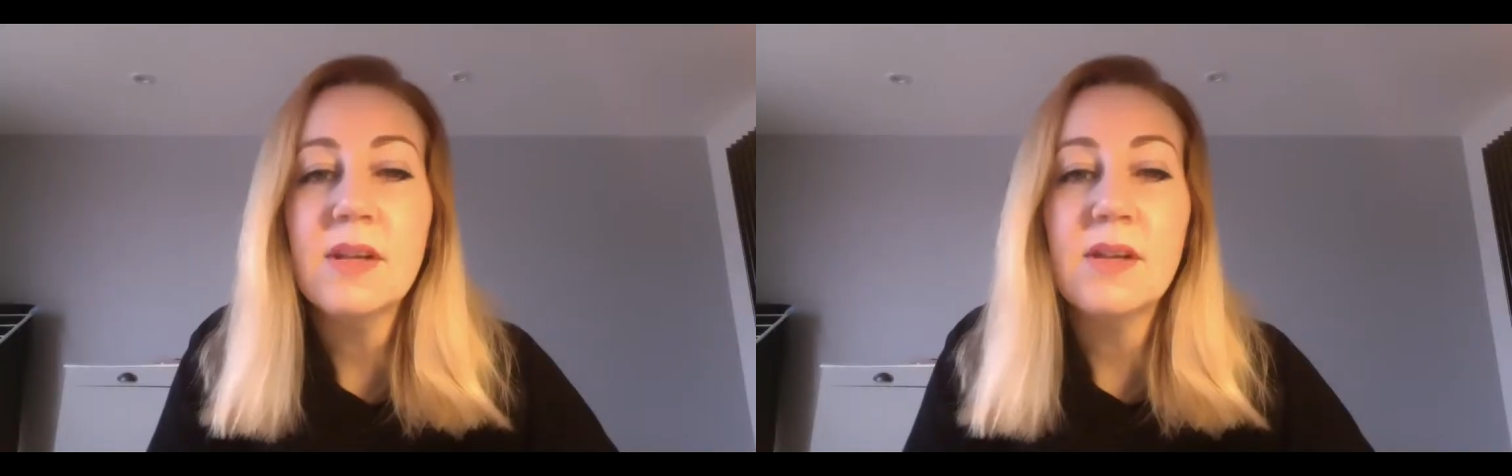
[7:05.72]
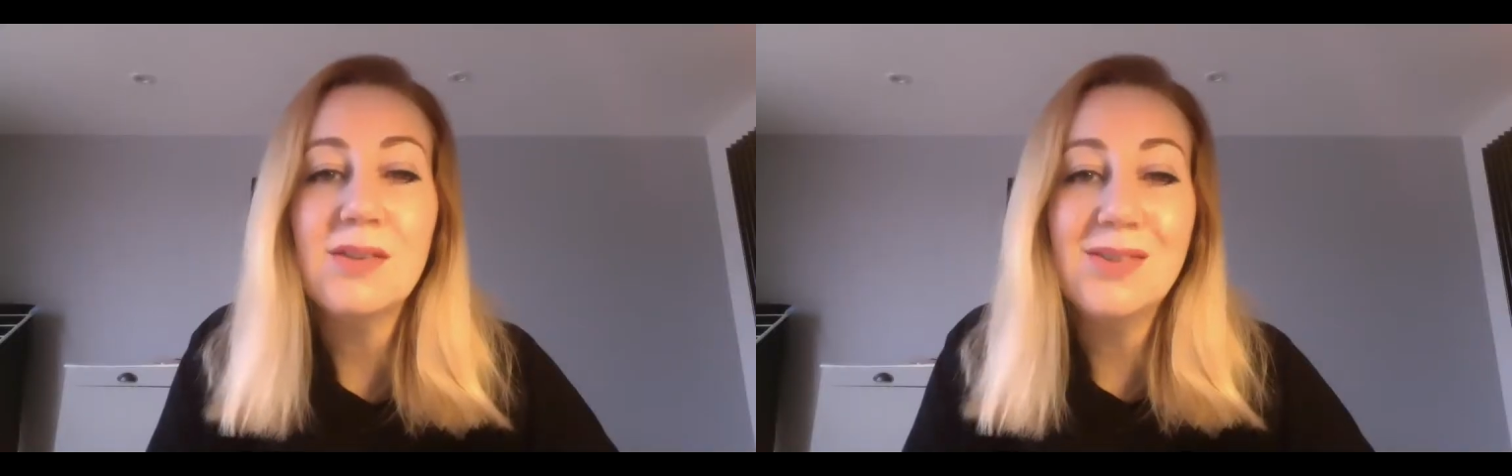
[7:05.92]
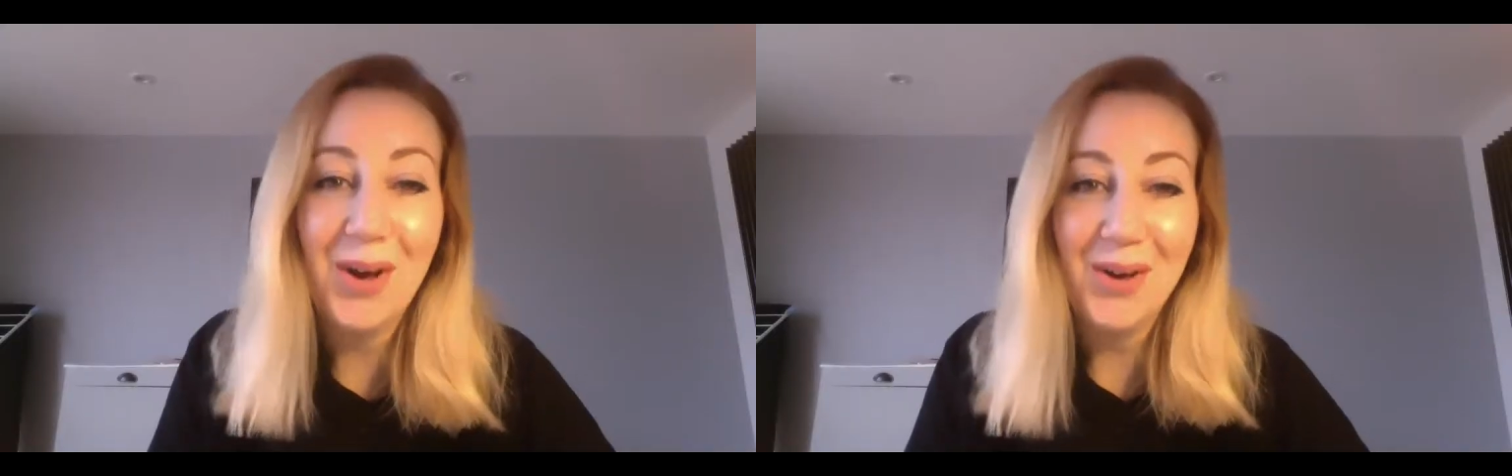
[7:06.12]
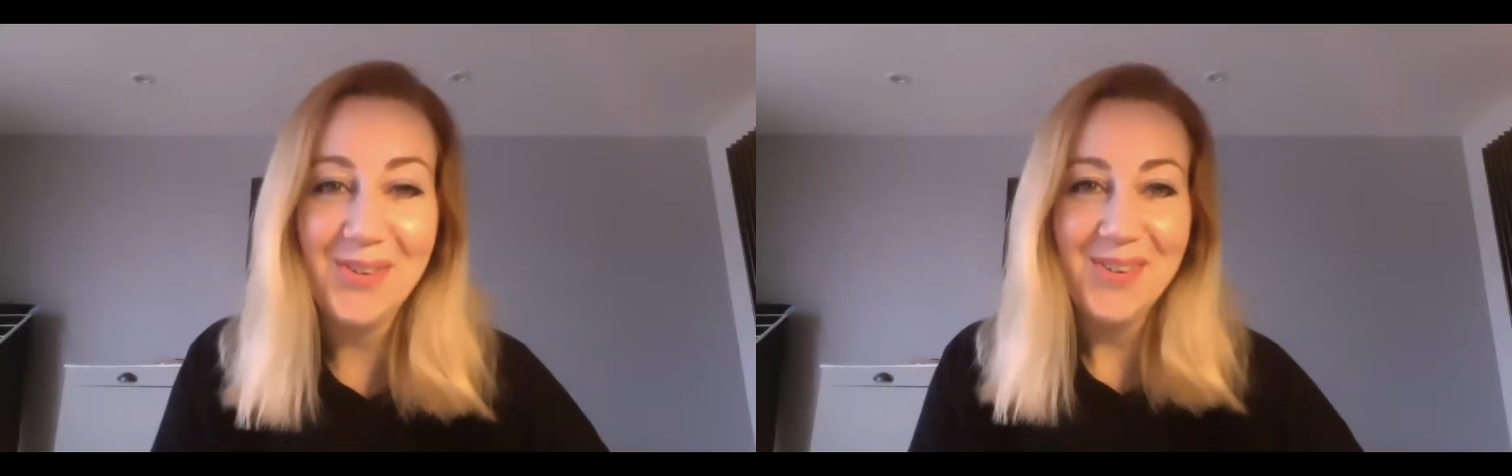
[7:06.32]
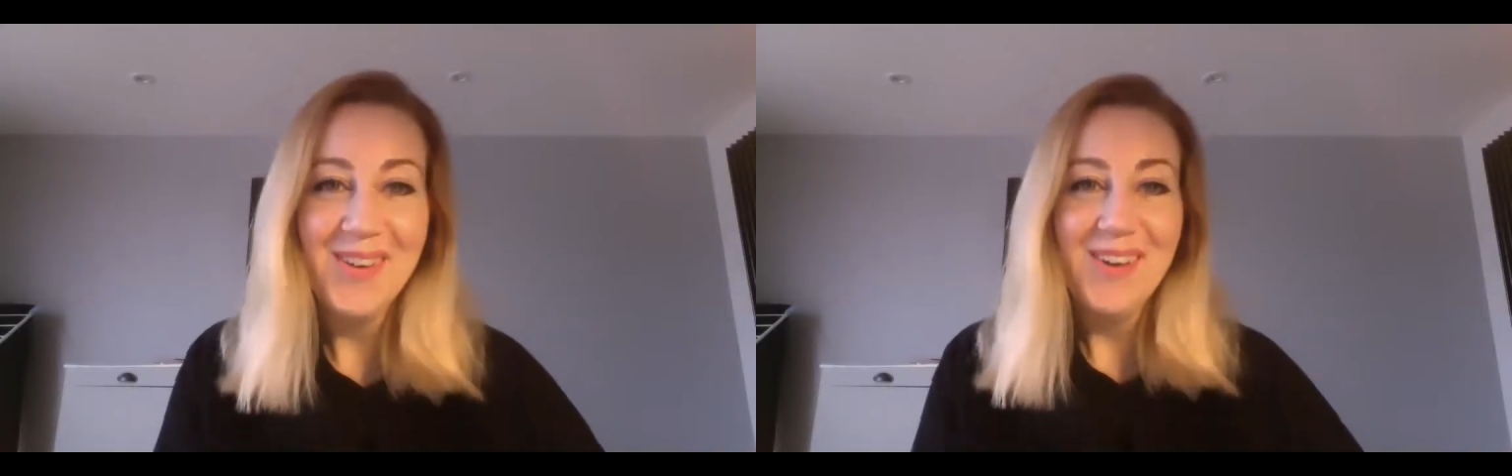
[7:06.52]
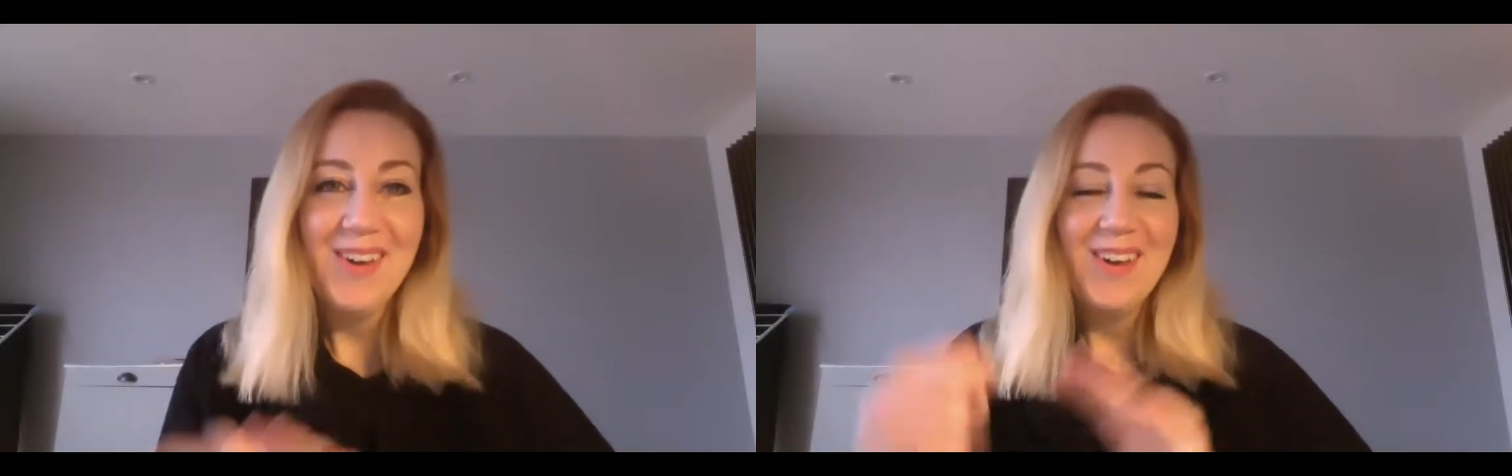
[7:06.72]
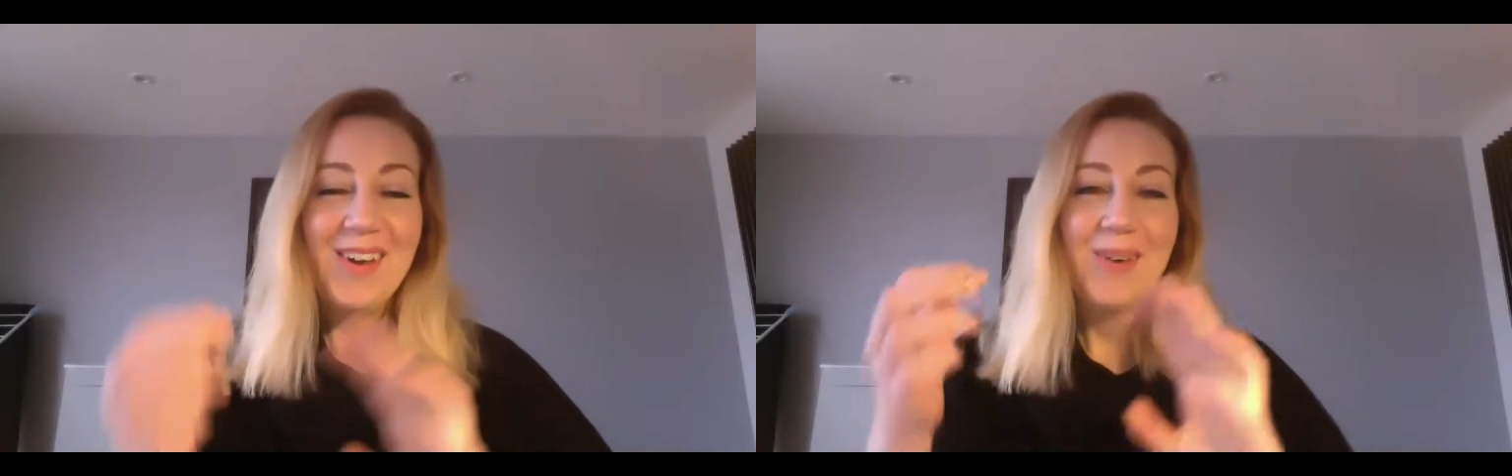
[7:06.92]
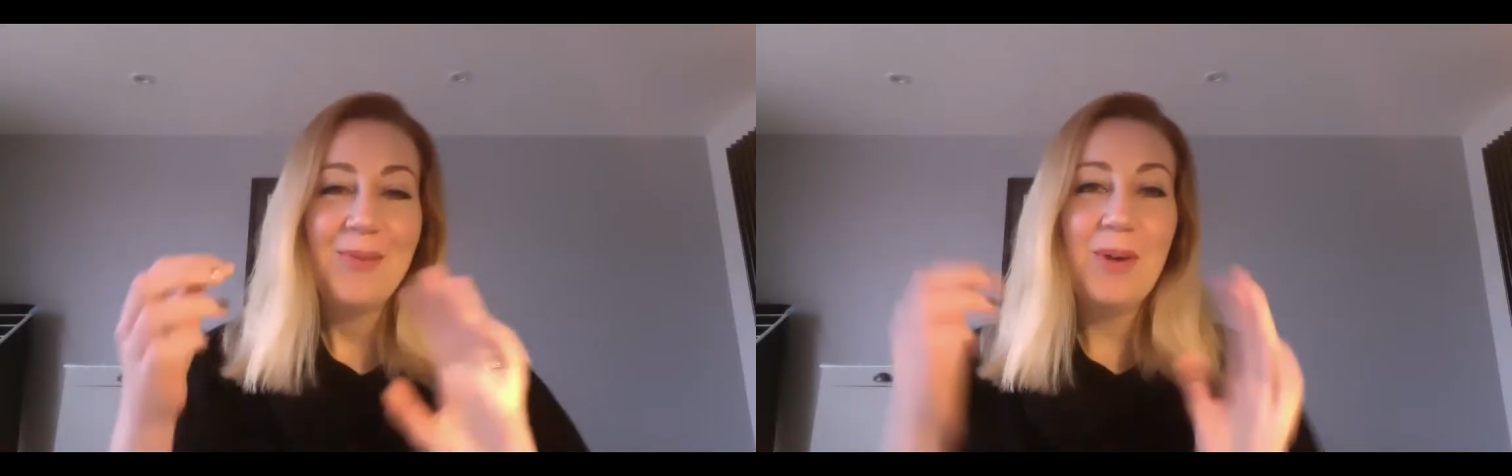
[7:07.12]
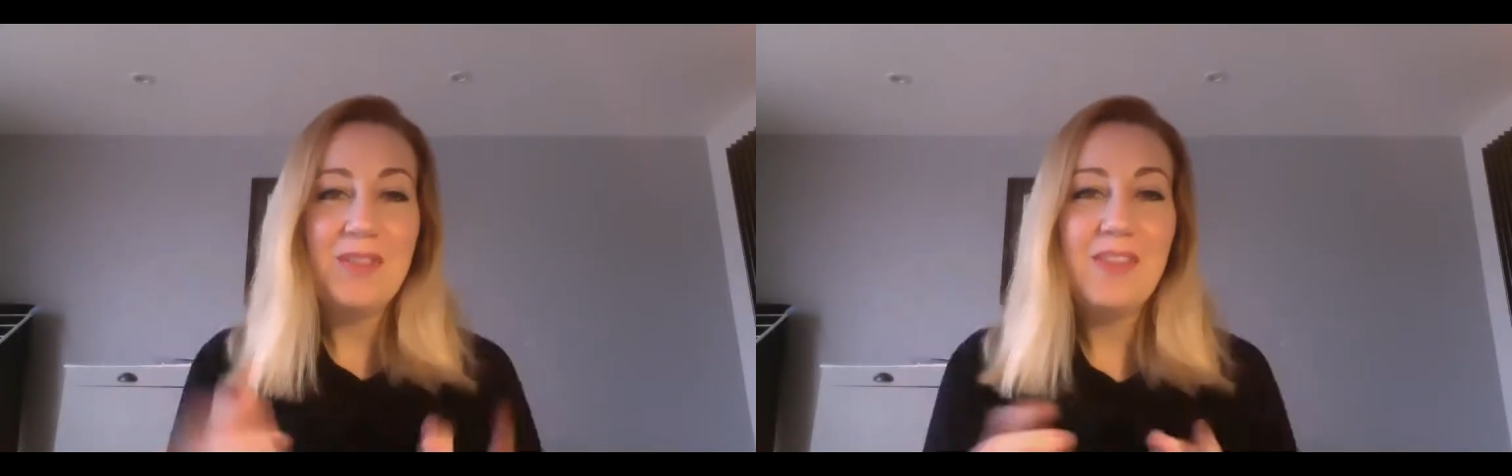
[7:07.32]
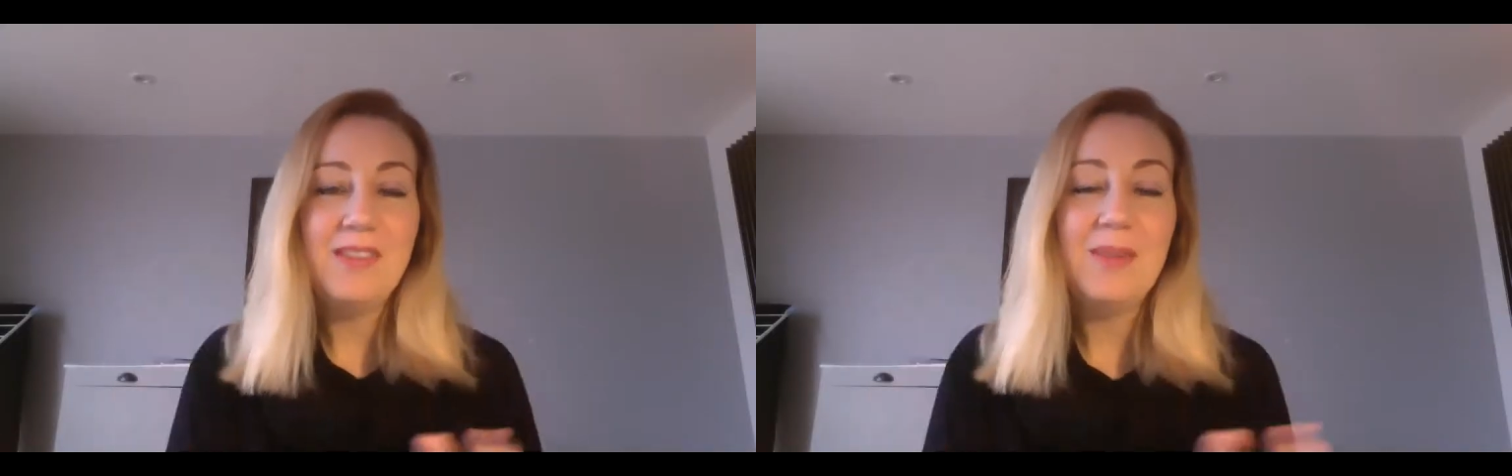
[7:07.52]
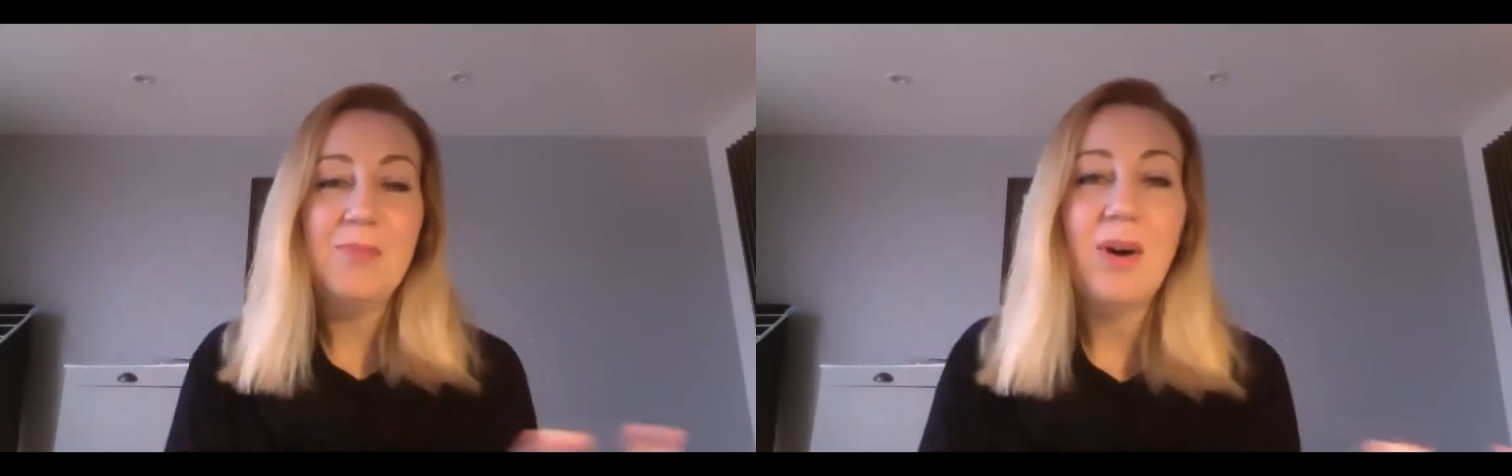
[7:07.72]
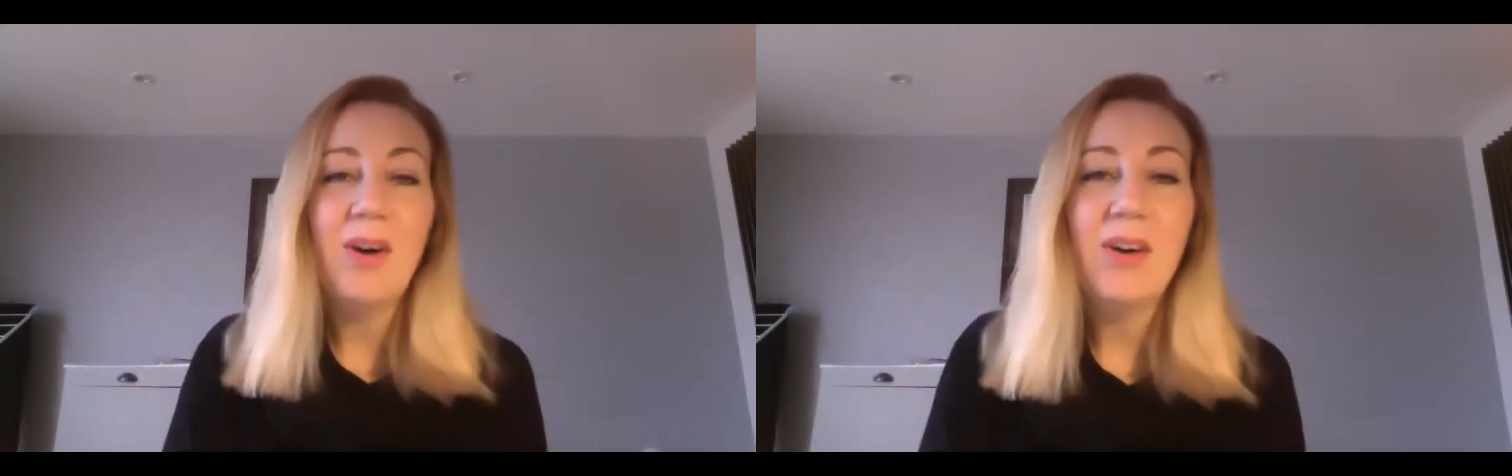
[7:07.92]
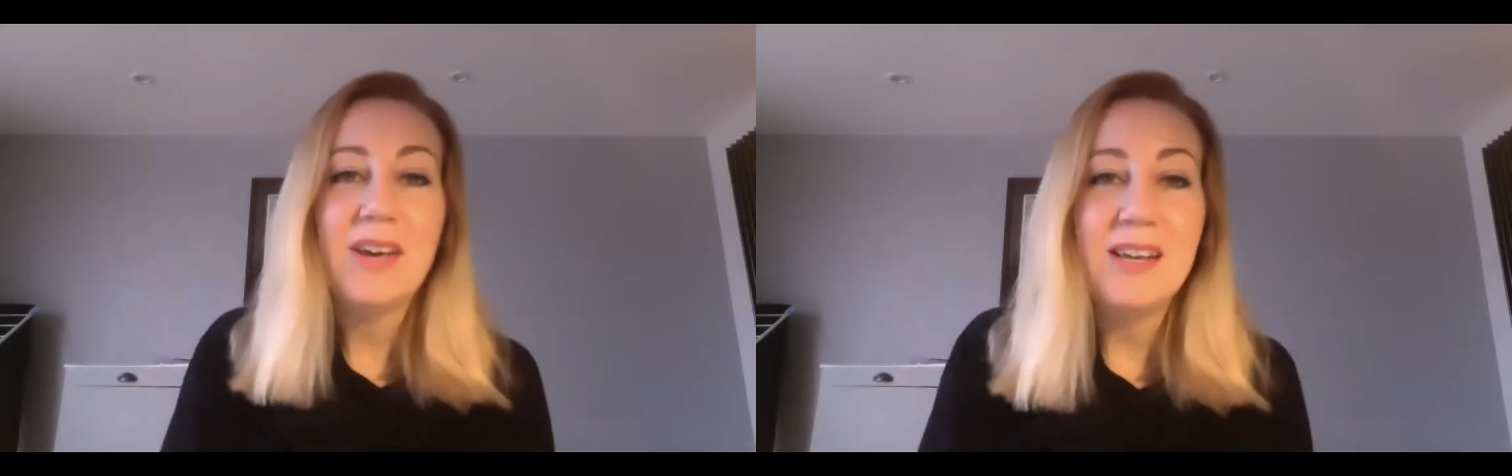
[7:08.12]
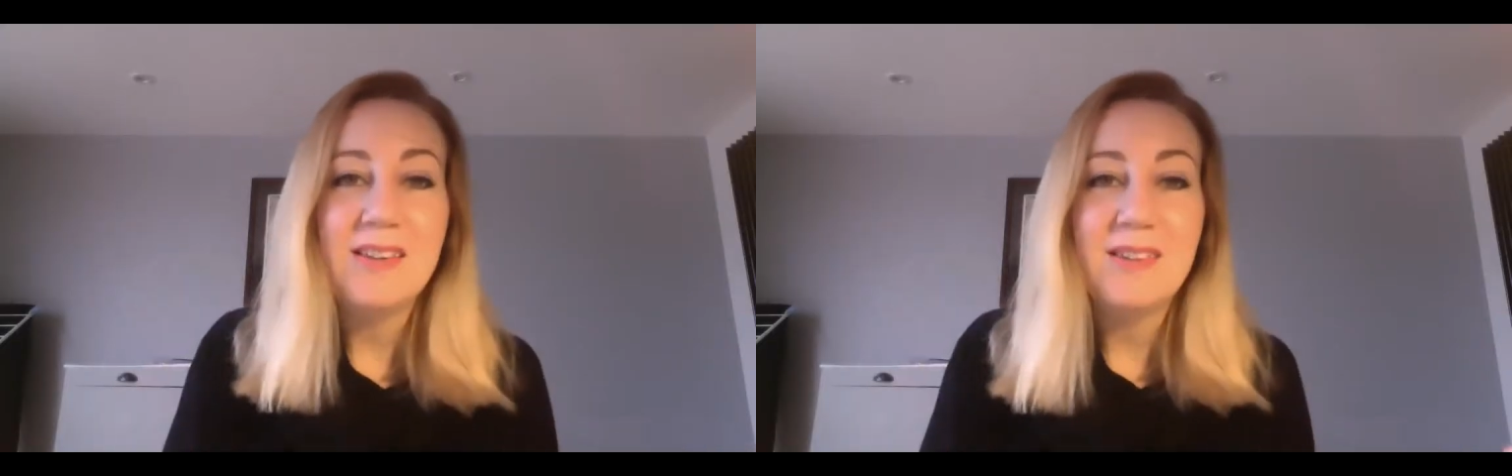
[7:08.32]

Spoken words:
So with this in mind,